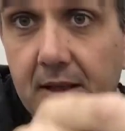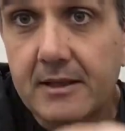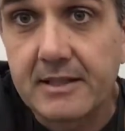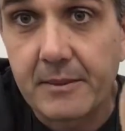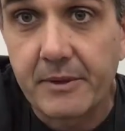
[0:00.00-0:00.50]

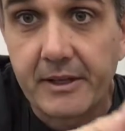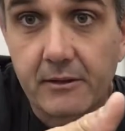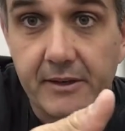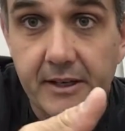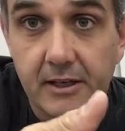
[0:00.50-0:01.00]
Same thing
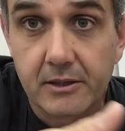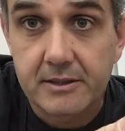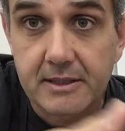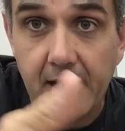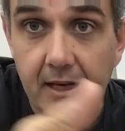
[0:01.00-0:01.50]
over here,
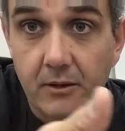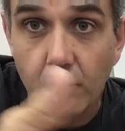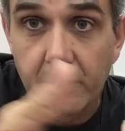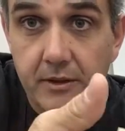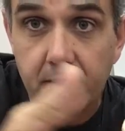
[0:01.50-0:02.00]
sand
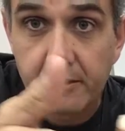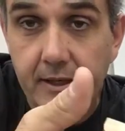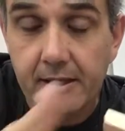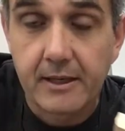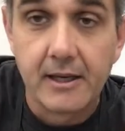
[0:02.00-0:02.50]
with the
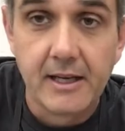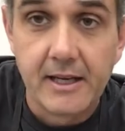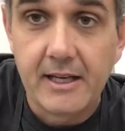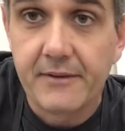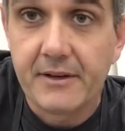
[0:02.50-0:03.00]
grain.
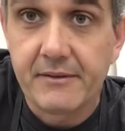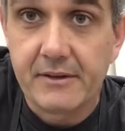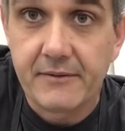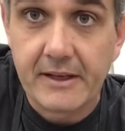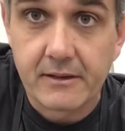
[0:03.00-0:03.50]
If you have
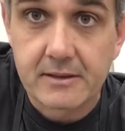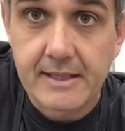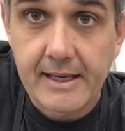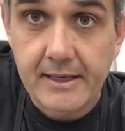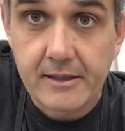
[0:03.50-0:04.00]
any final
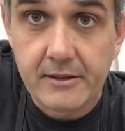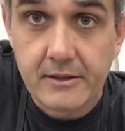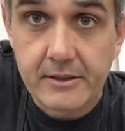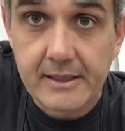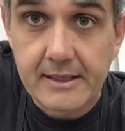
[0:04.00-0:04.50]
sanding to
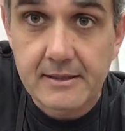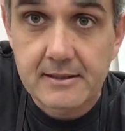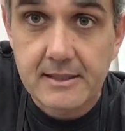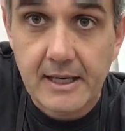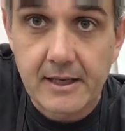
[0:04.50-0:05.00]
do, you didn't
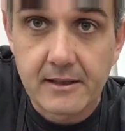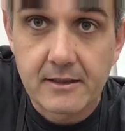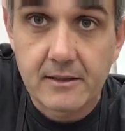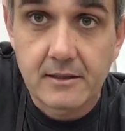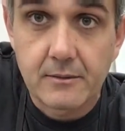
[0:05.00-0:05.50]
sand
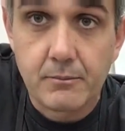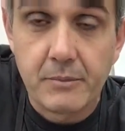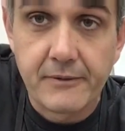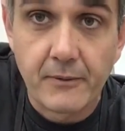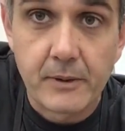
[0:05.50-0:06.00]

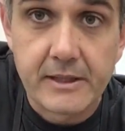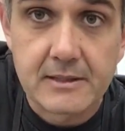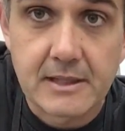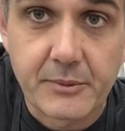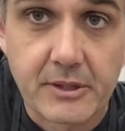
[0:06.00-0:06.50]
before you
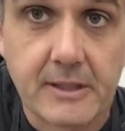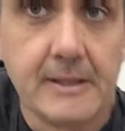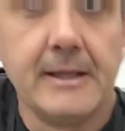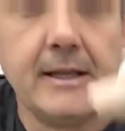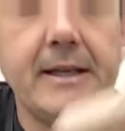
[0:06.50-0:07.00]
assembled.
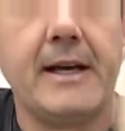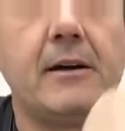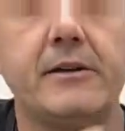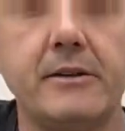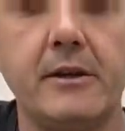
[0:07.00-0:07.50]

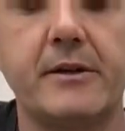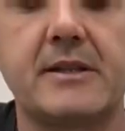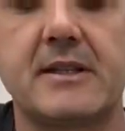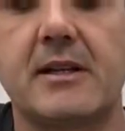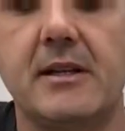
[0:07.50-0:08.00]
Now you'll
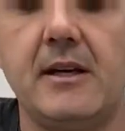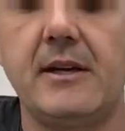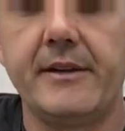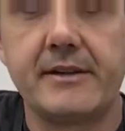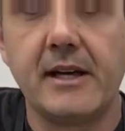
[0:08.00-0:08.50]
notice
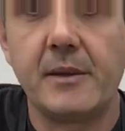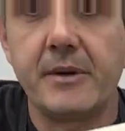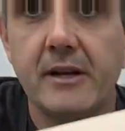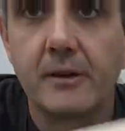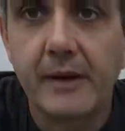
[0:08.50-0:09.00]
on the top
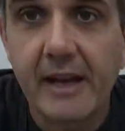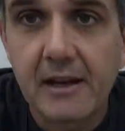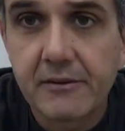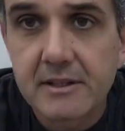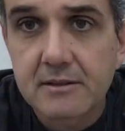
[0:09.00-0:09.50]
here we
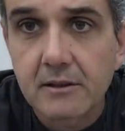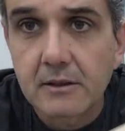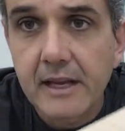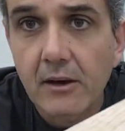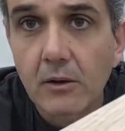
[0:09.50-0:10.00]
have these little
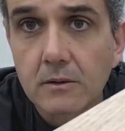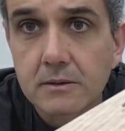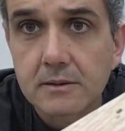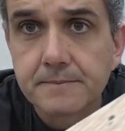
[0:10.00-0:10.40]
nail holes.